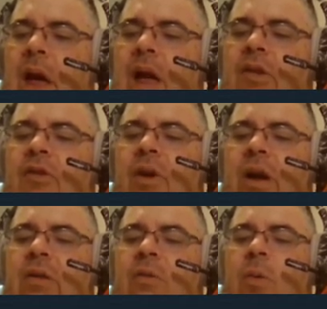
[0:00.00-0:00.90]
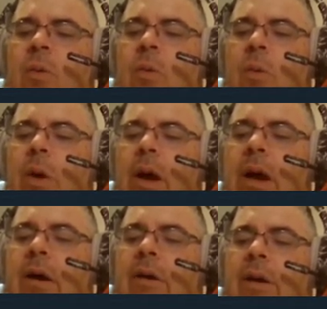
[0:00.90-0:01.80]
Ice dragons were
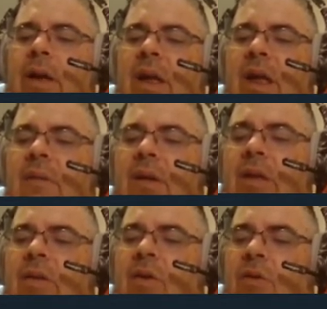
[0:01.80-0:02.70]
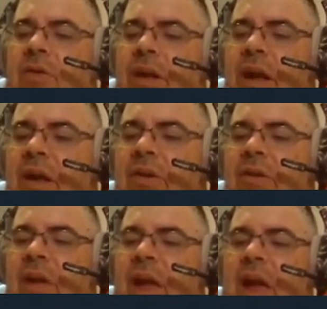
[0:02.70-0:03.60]
rare, even in those
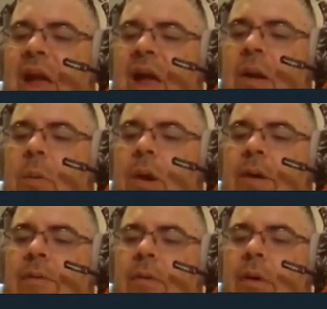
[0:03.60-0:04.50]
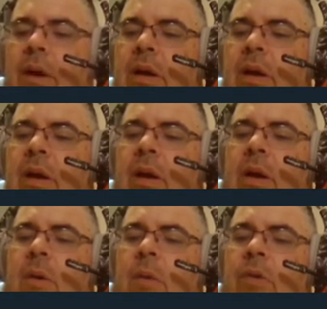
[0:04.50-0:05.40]
days, and whenever it
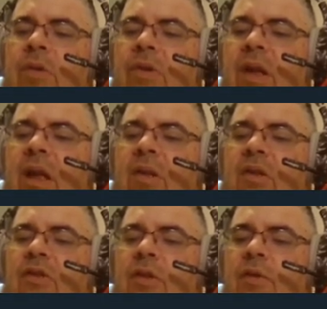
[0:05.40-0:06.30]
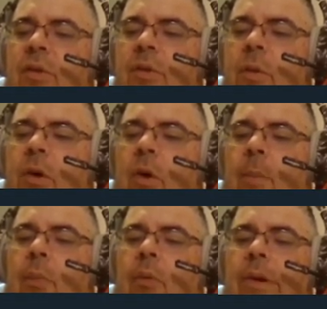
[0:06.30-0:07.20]
was seen the children would all
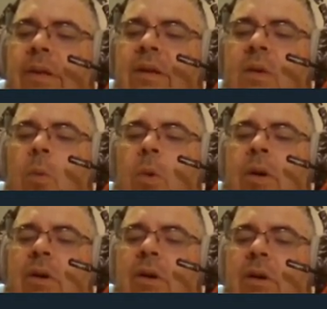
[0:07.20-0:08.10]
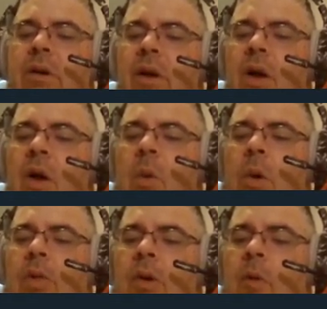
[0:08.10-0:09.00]
point and wonder,
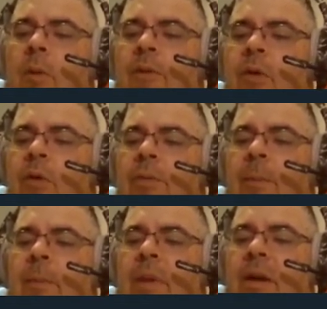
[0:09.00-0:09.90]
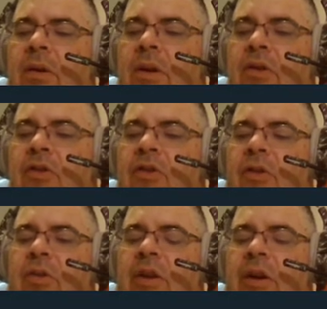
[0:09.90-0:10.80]
while the old folks muttered and
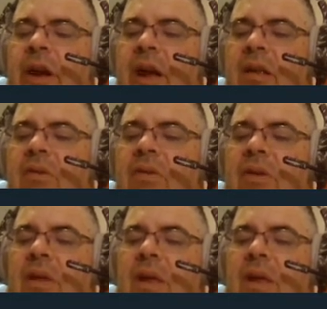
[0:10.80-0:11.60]
shook their heads.